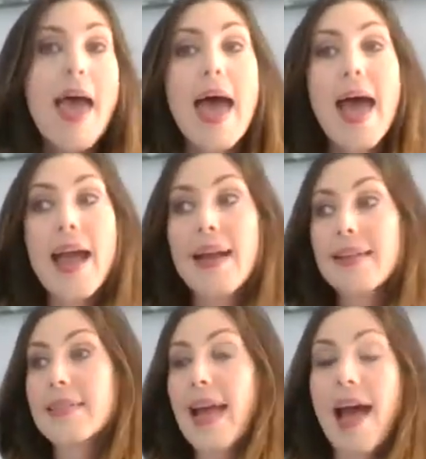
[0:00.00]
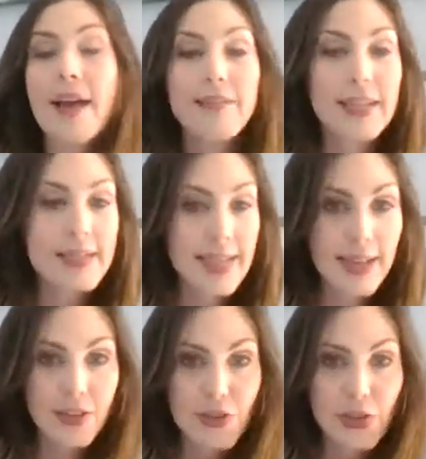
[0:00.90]
and having
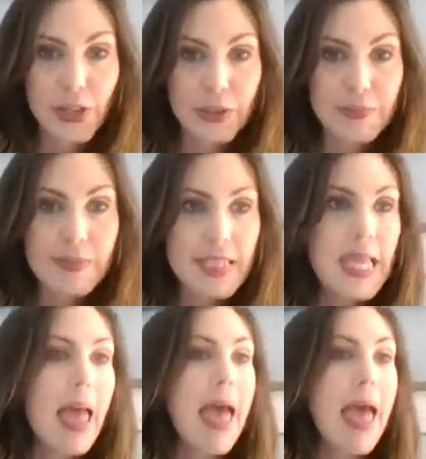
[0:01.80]
tantrums,